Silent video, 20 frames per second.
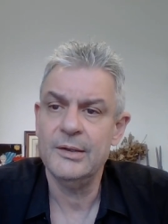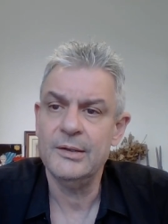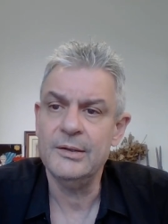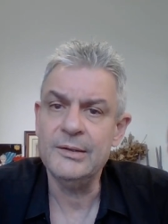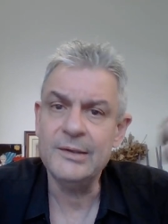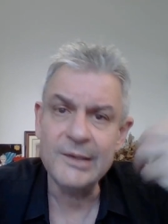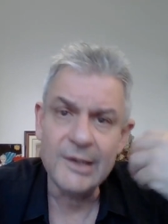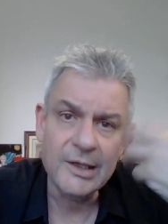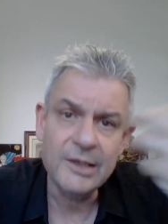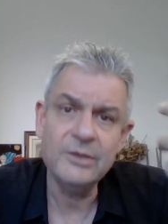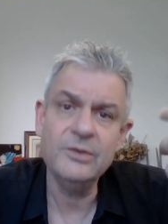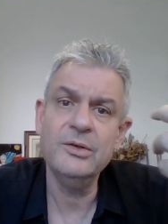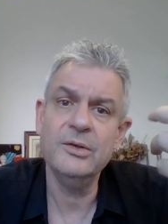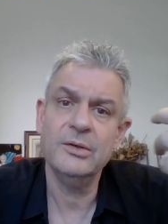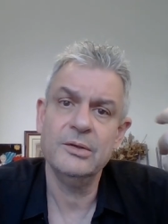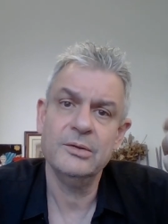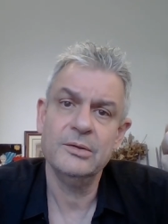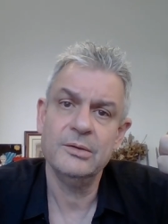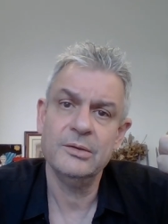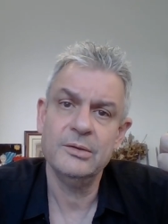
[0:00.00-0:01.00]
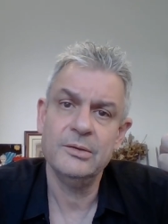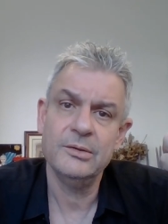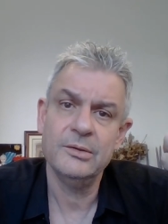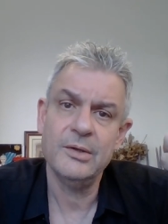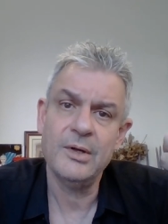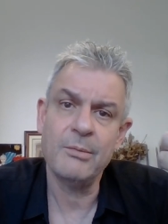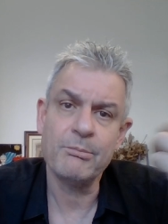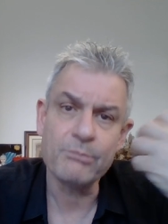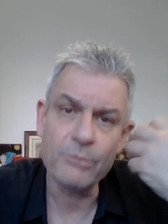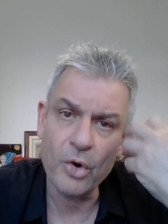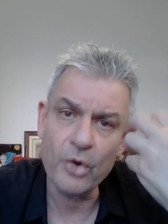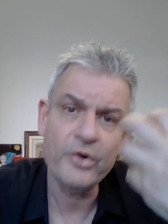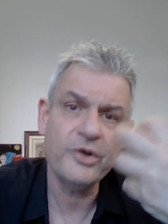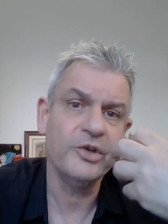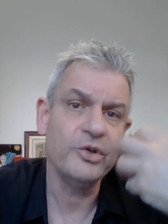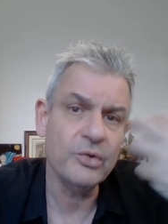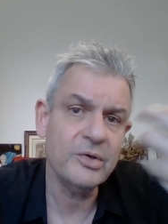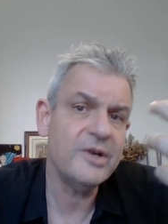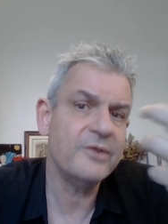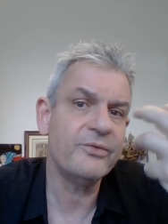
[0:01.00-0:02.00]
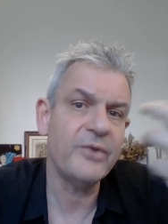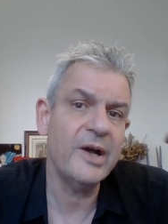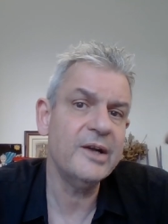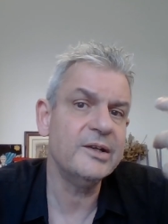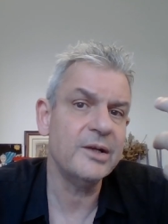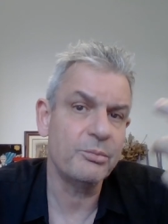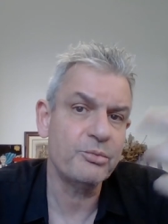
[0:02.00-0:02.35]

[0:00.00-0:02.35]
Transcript: need a more unified